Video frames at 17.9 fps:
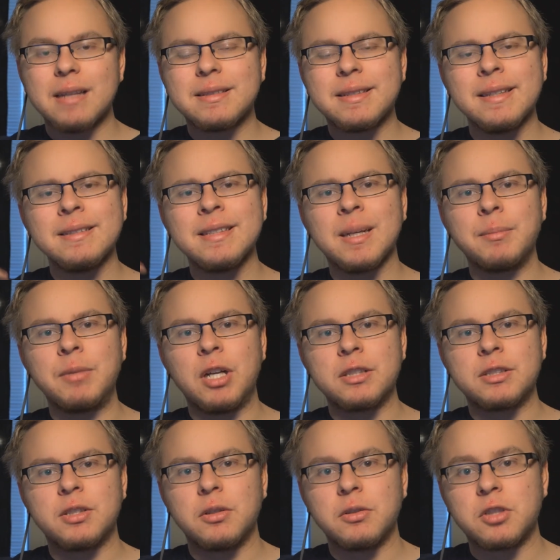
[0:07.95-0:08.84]
And since I'm
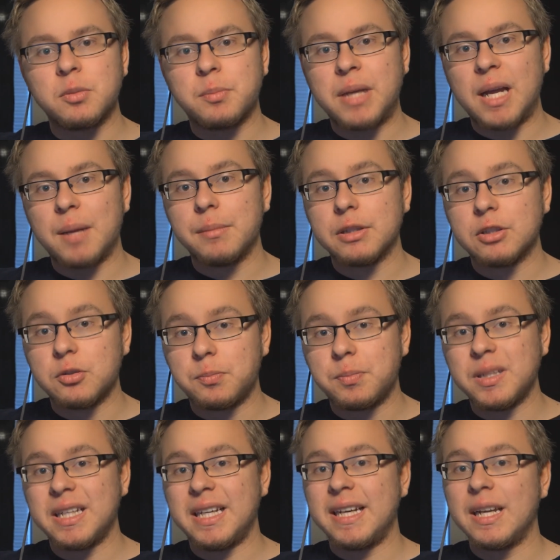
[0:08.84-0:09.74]
not going to be able to
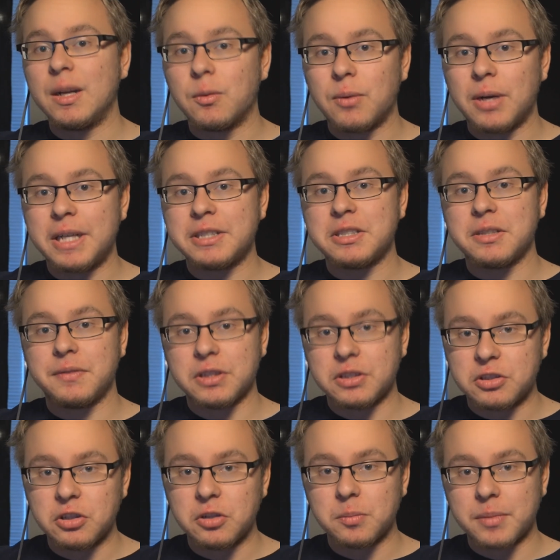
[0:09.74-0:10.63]
play Rise of
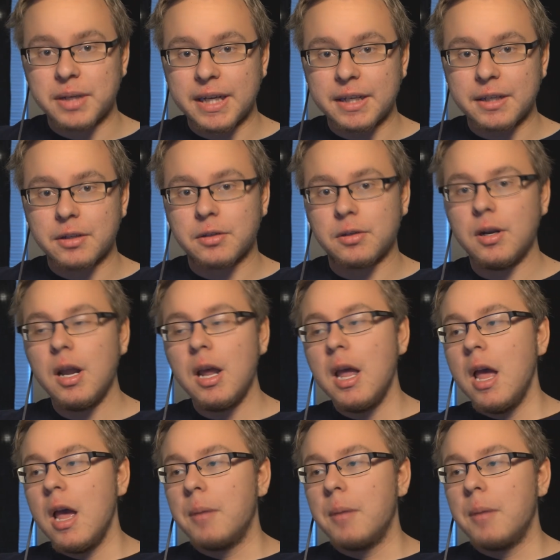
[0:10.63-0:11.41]
the Tomb Raider,